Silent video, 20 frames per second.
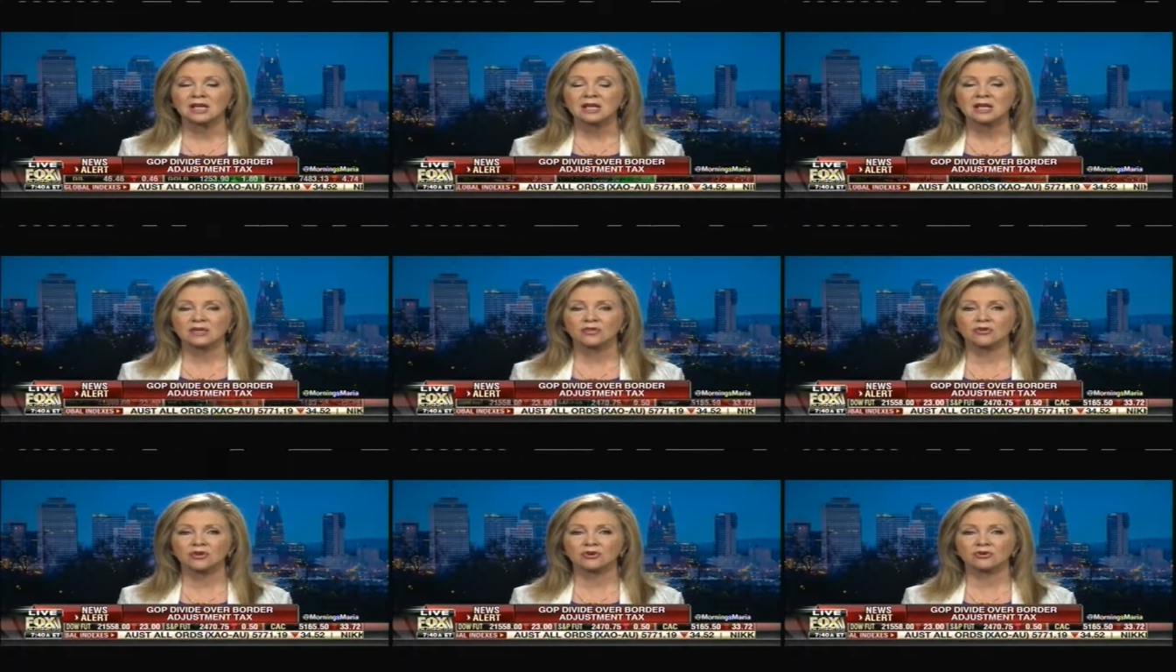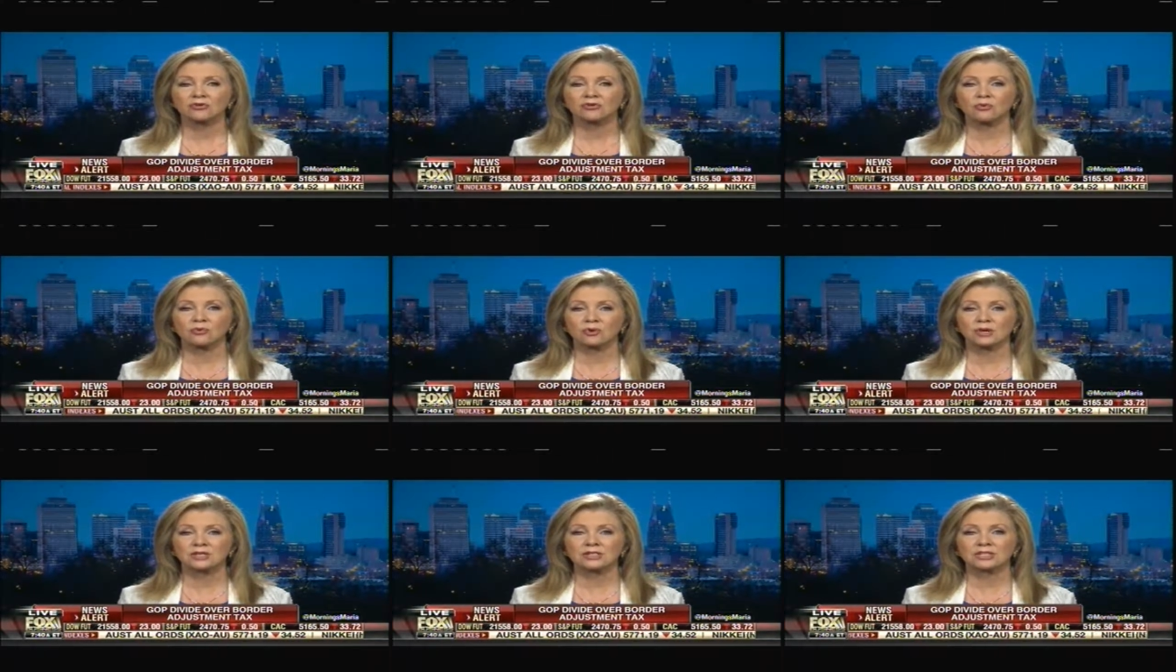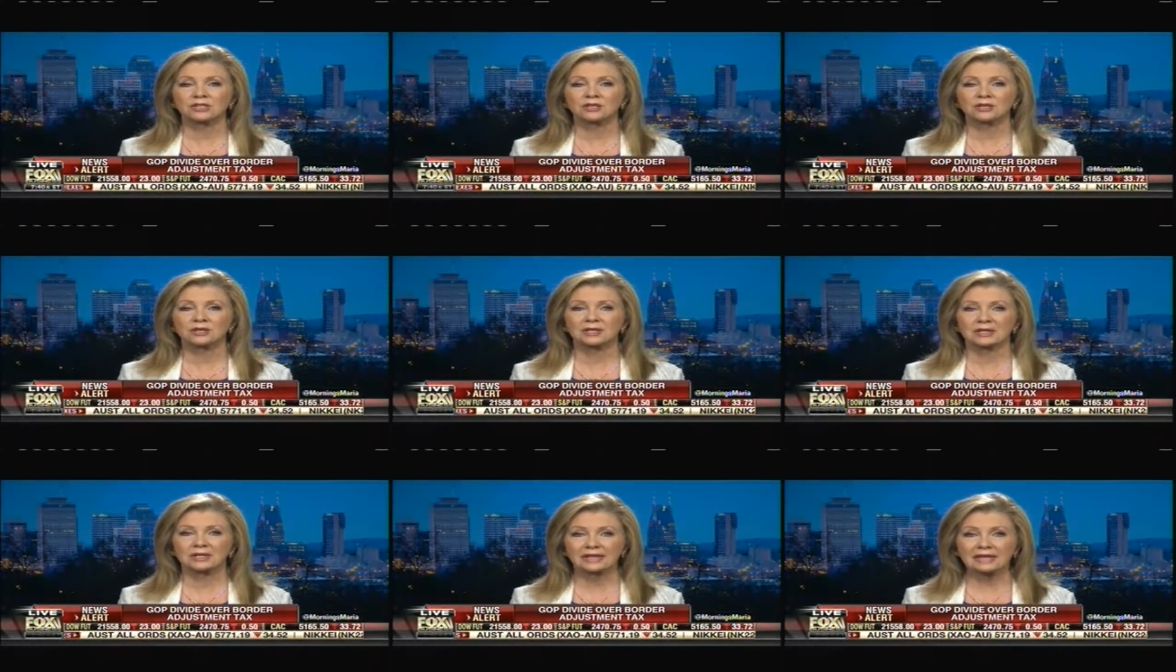you're going
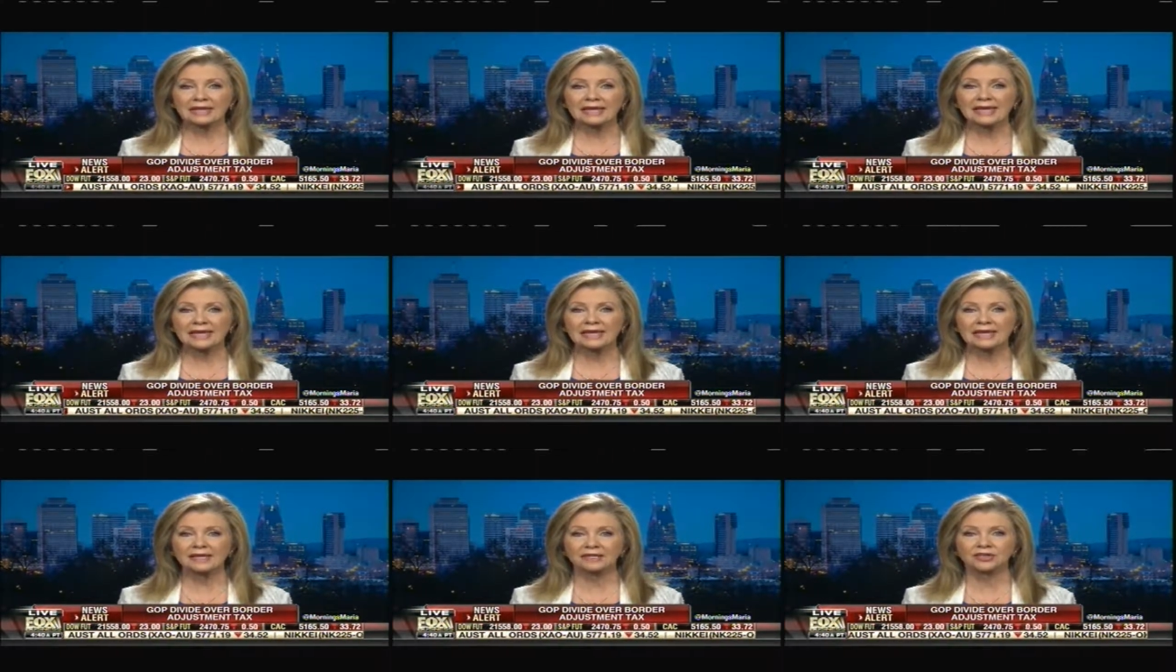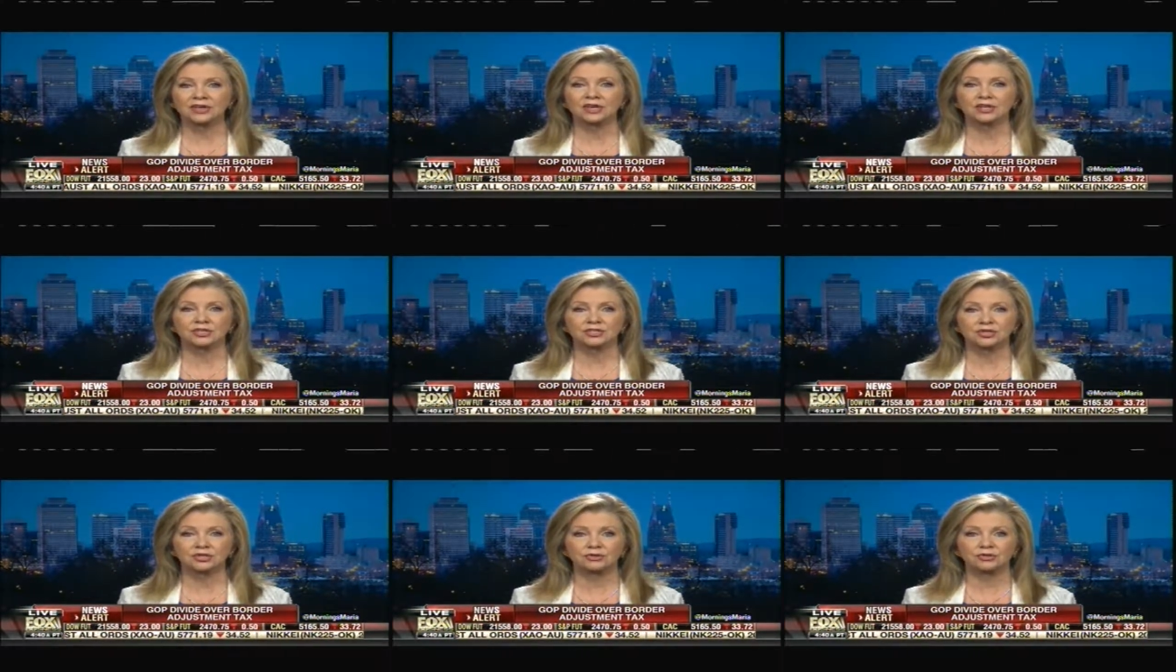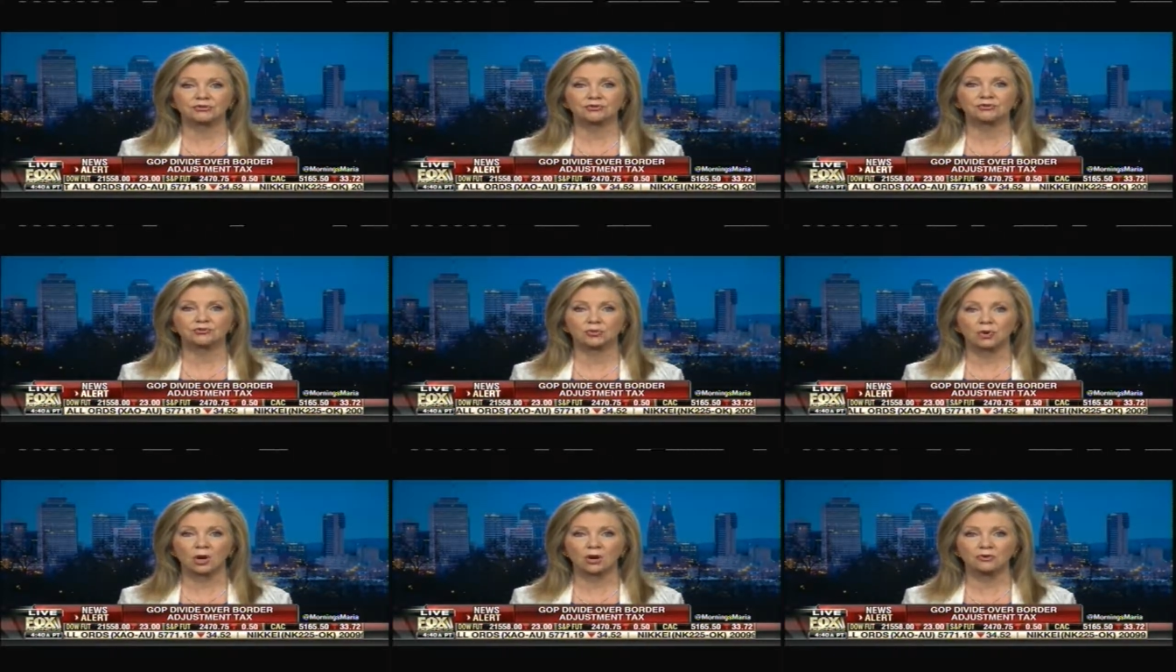to lead to
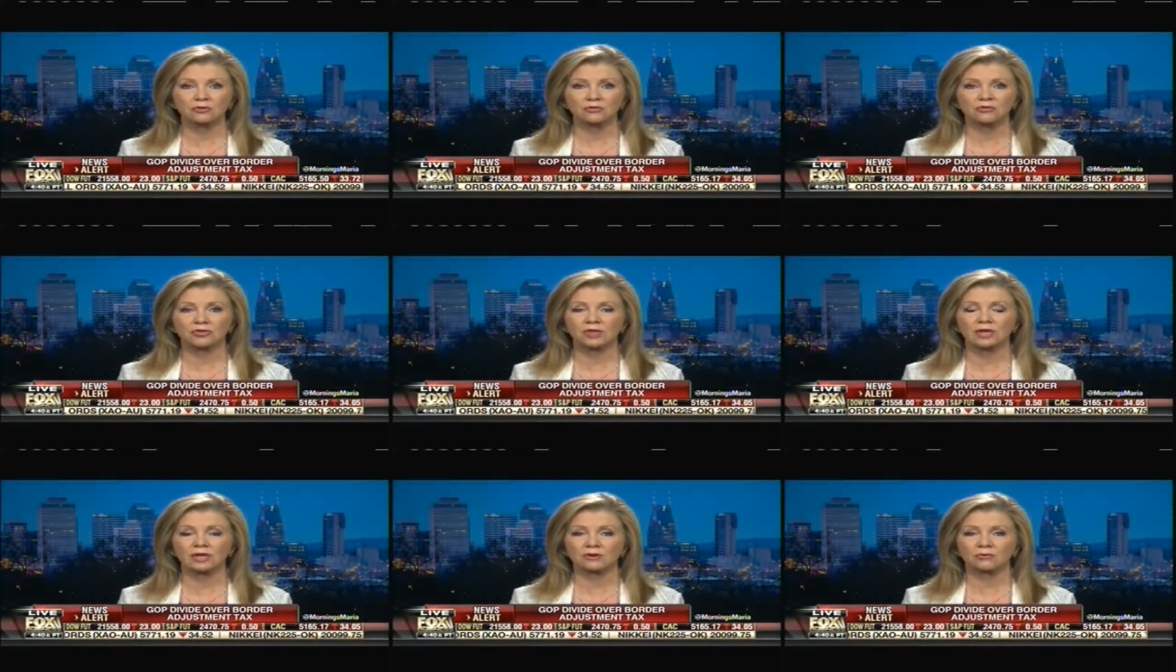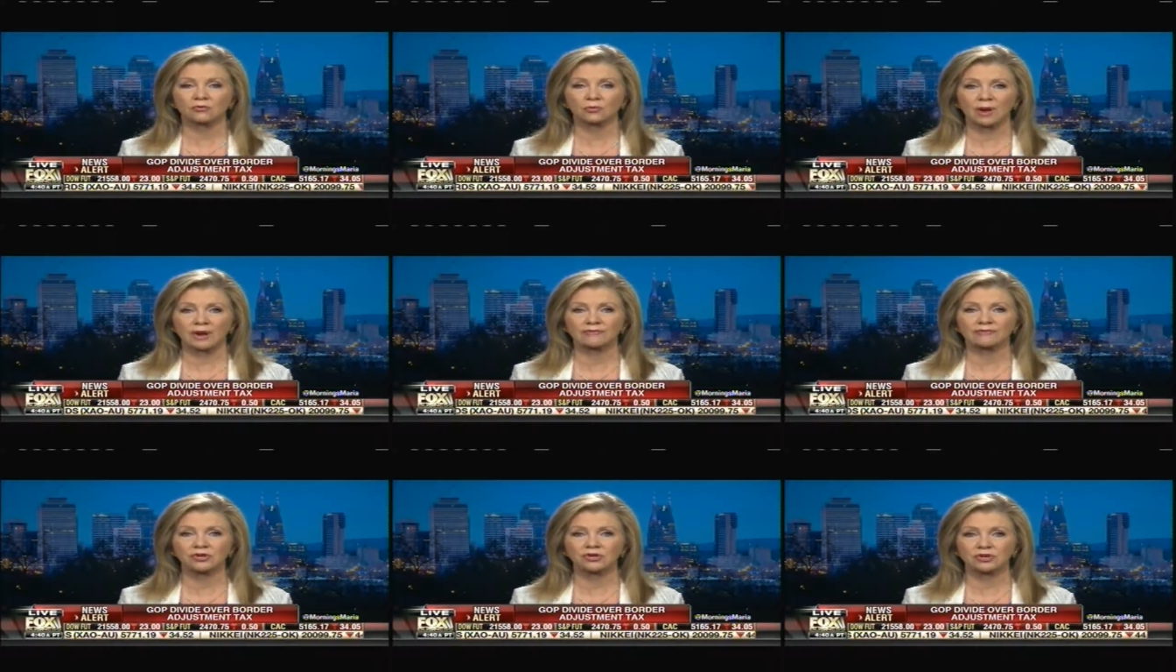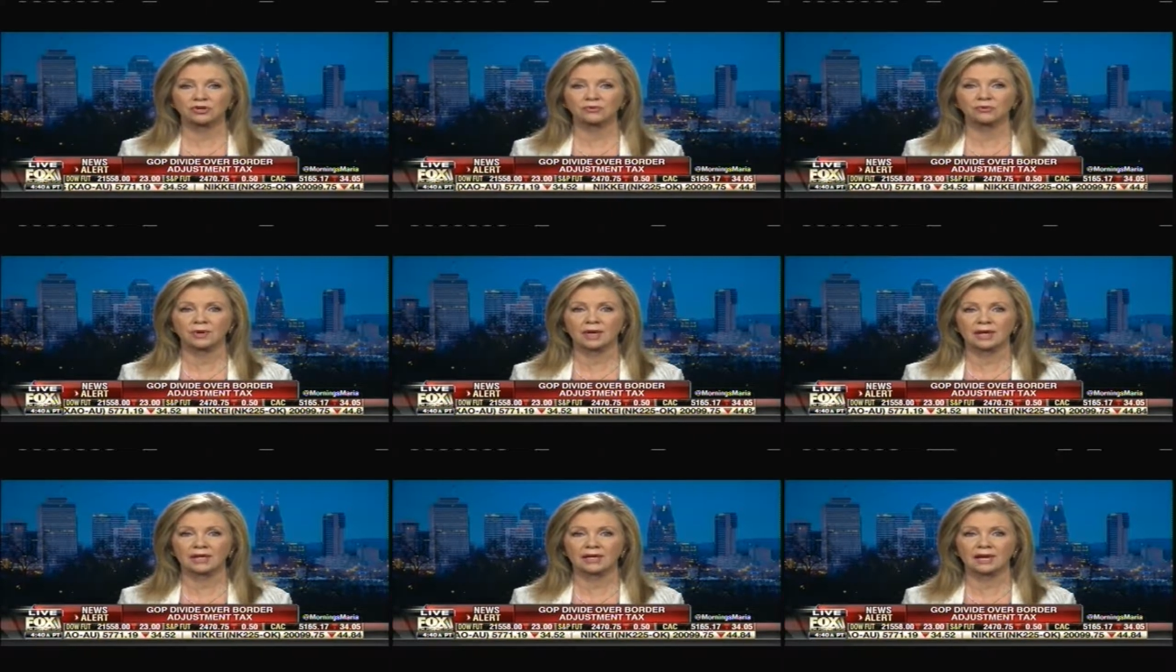growth in
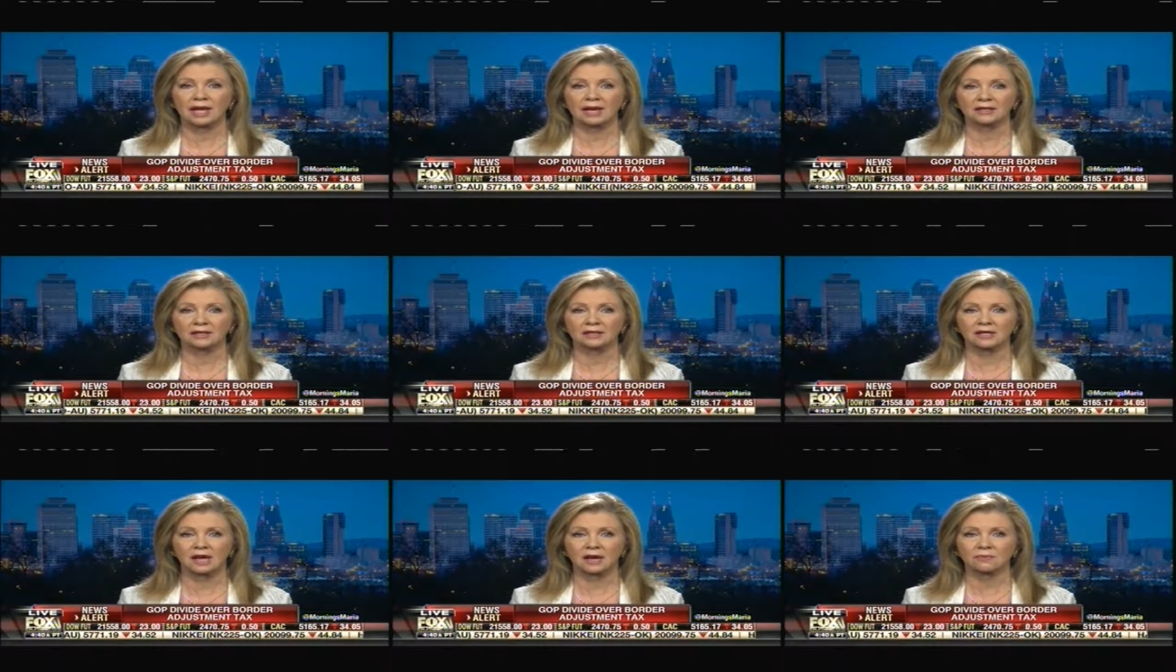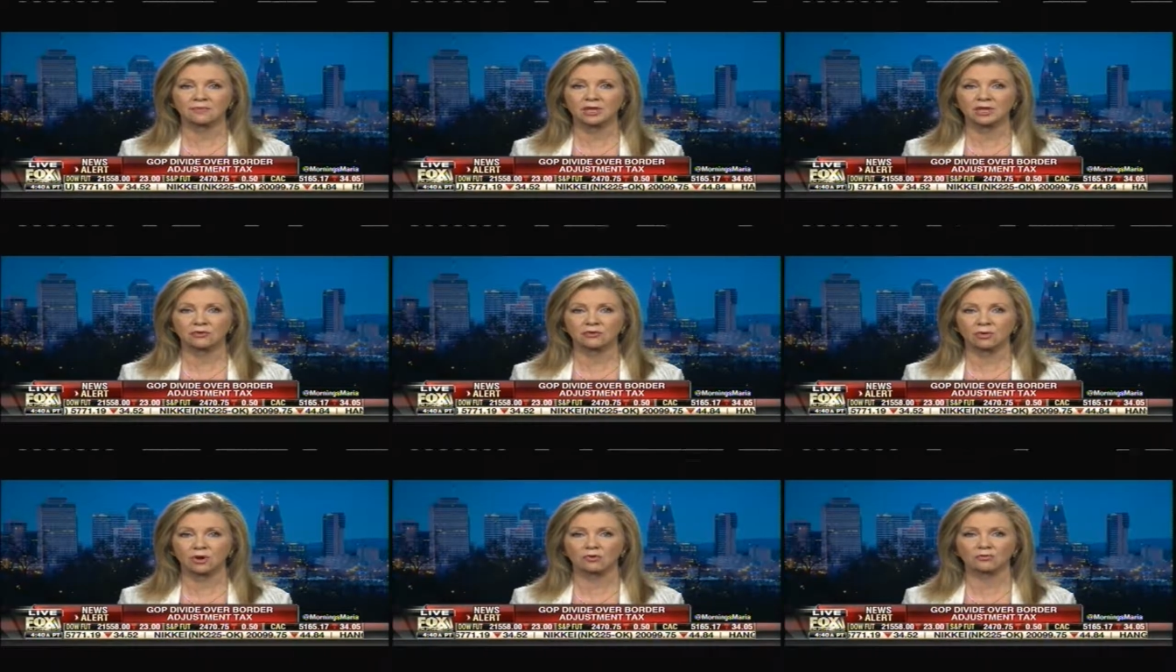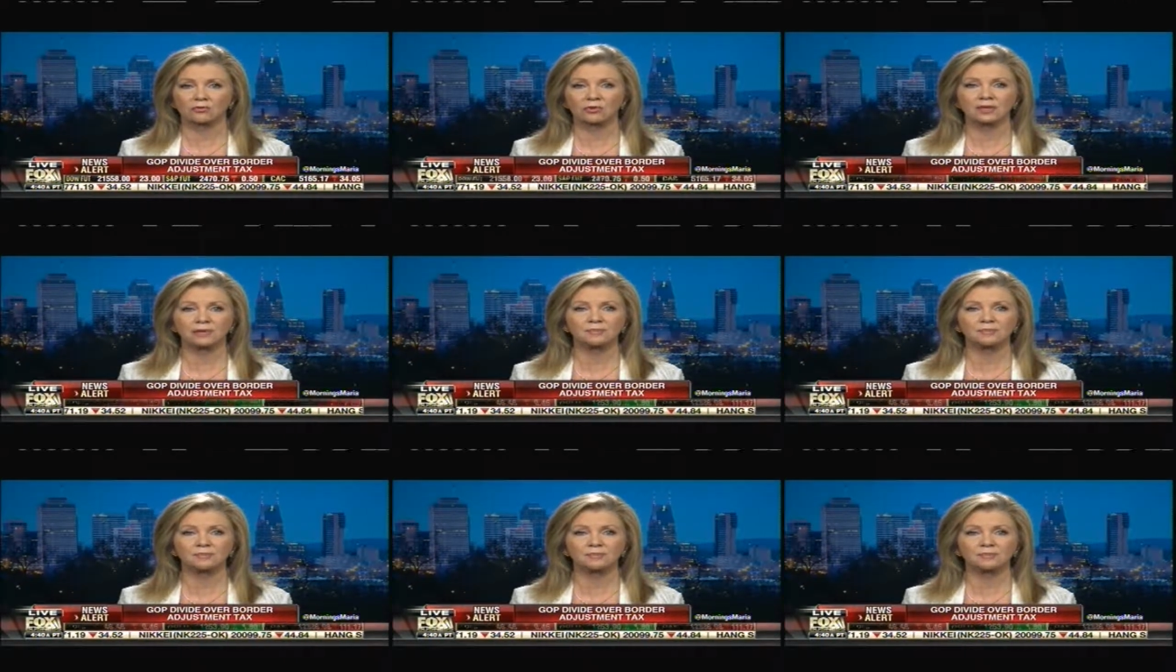revenue and economic growth.